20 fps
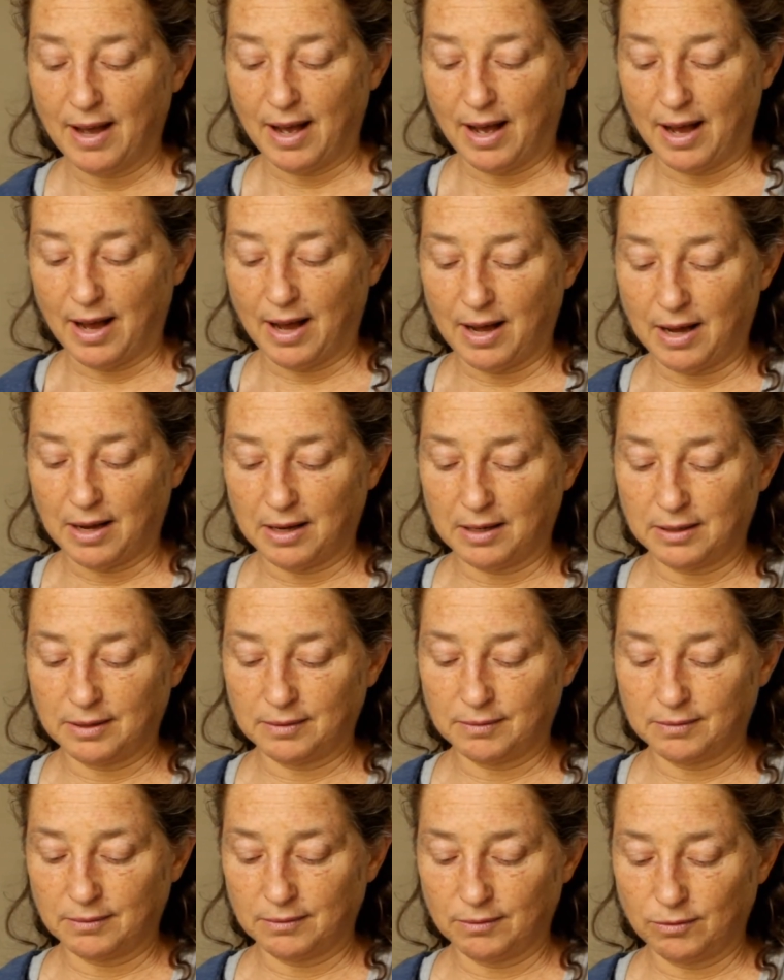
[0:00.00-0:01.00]

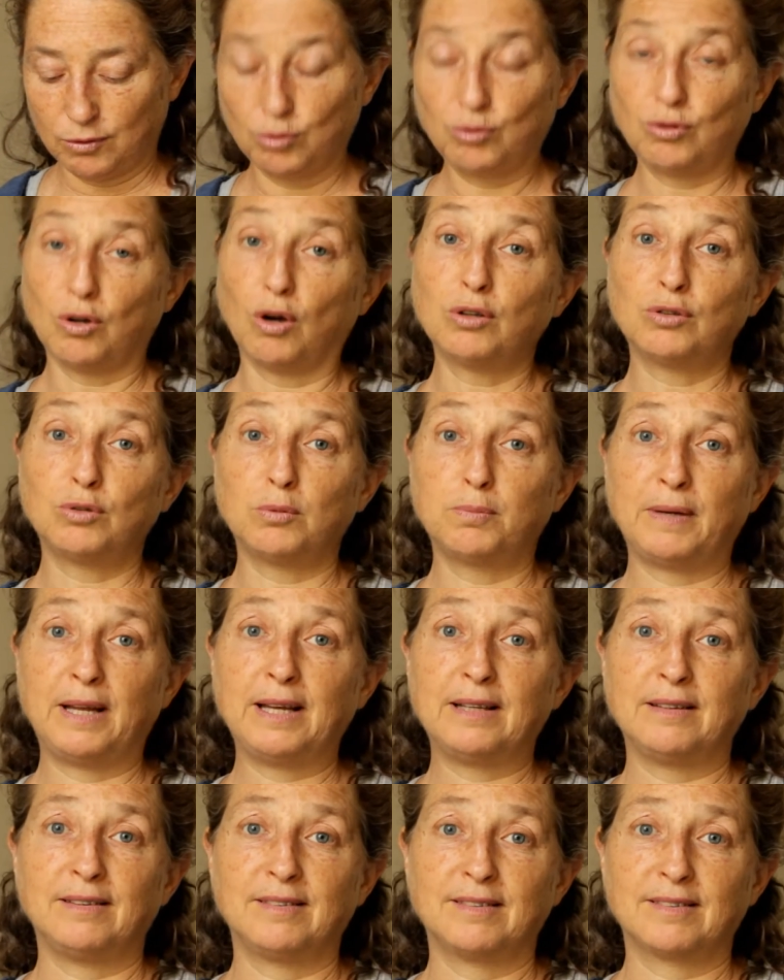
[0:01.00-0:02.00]
To talk to
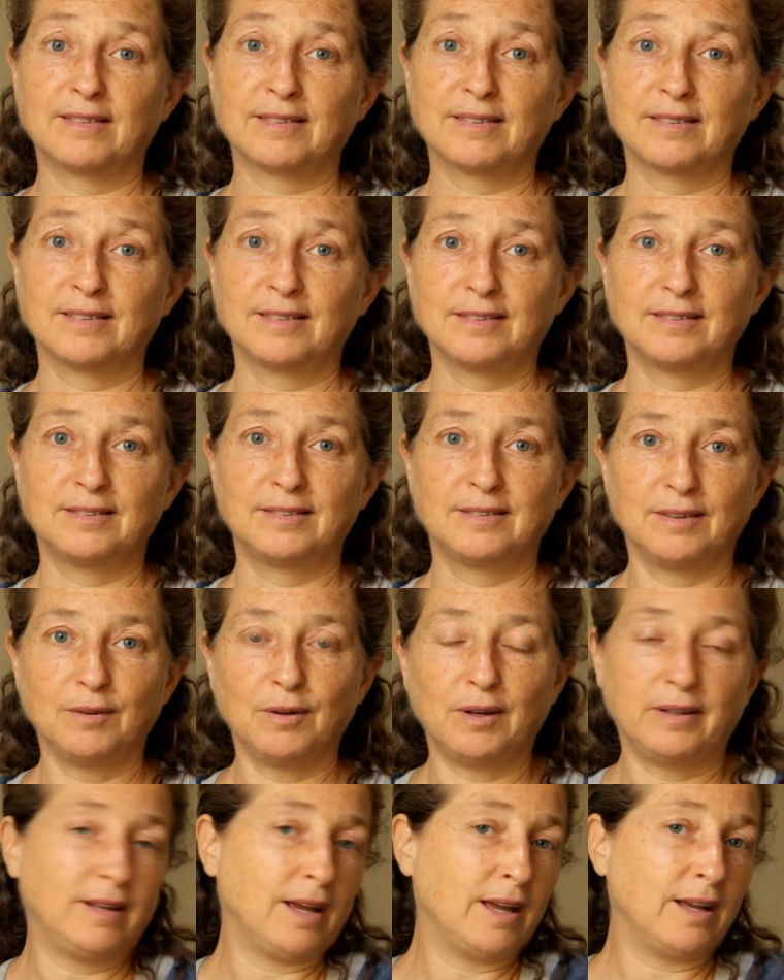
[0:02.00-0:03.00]
plants.
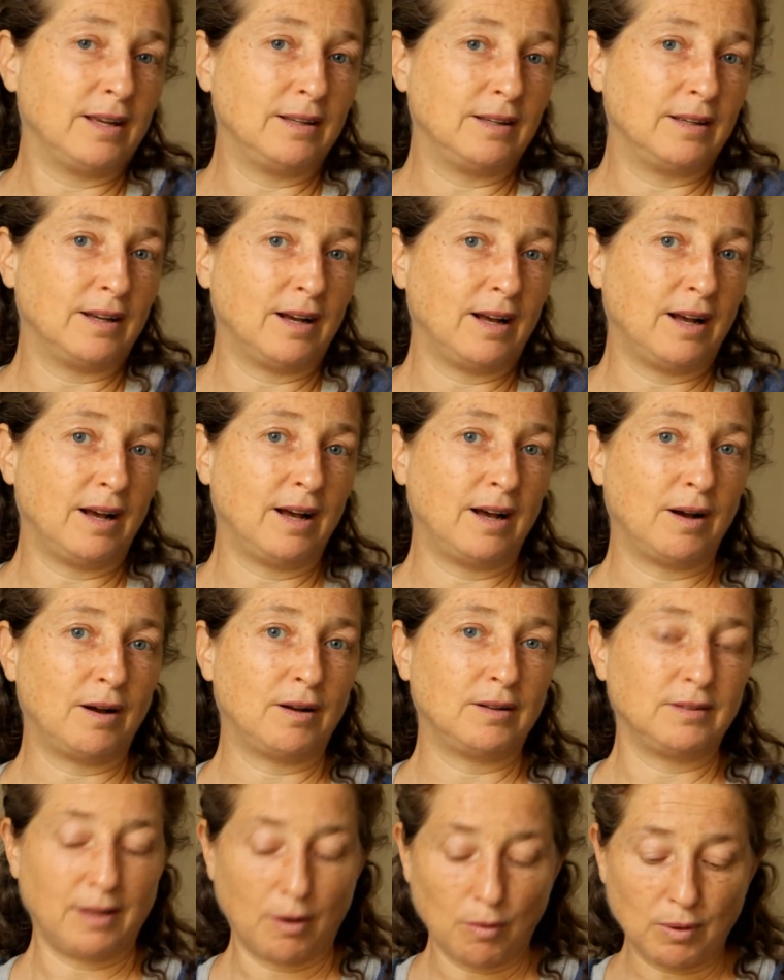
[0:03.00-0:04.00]
They
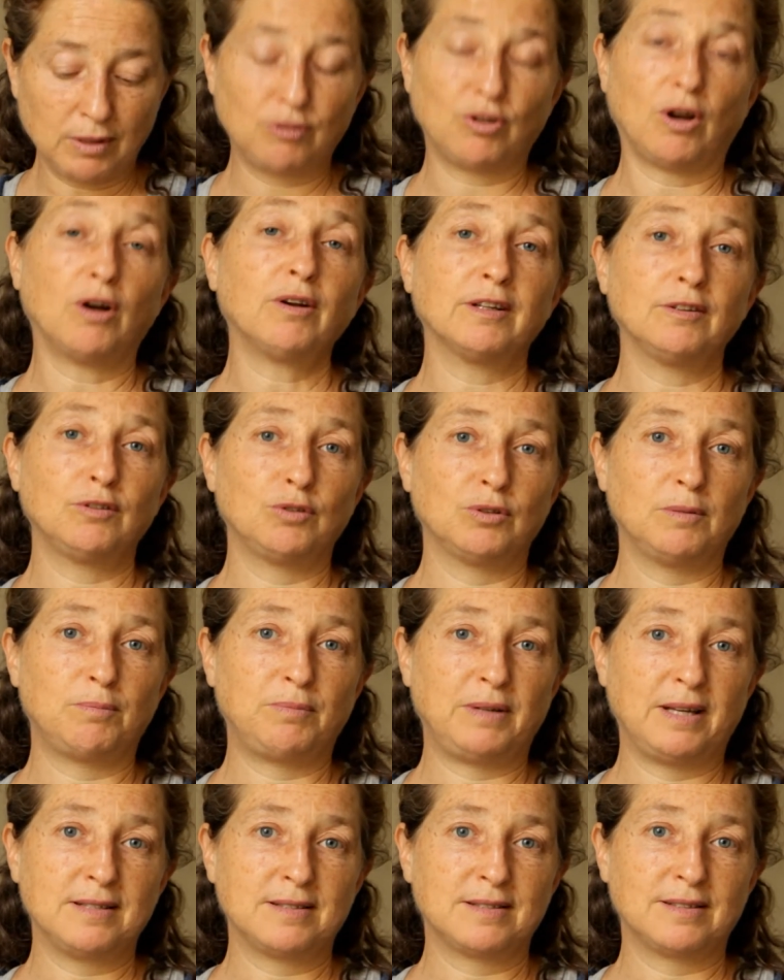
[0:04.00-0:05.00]
were talking to the
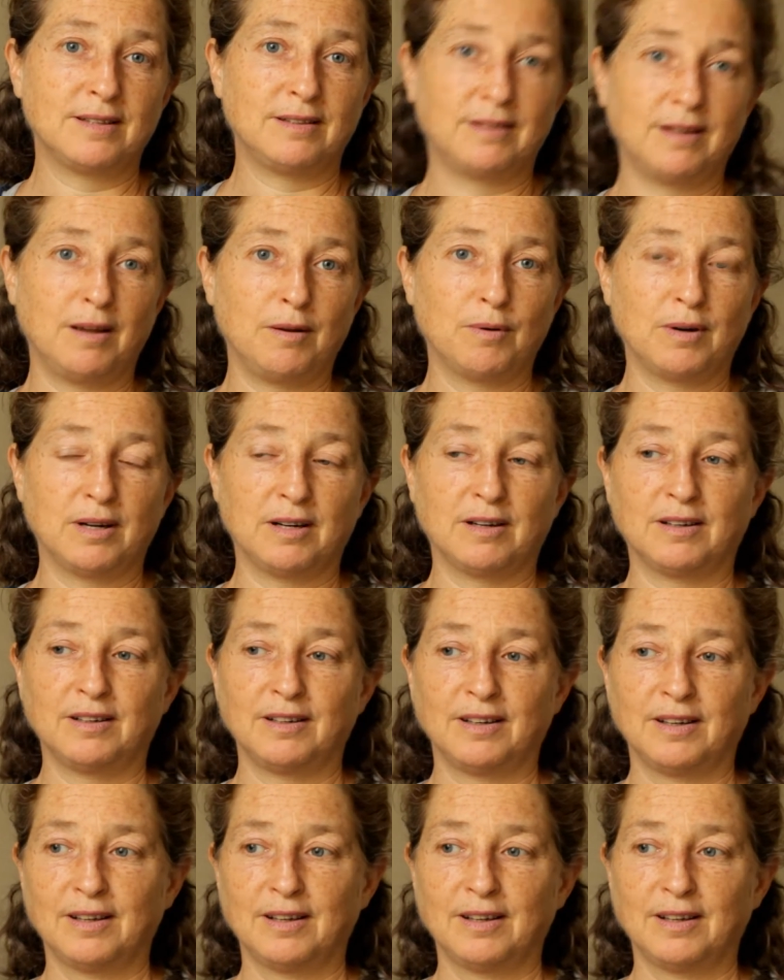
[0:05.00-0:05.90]
plants that they were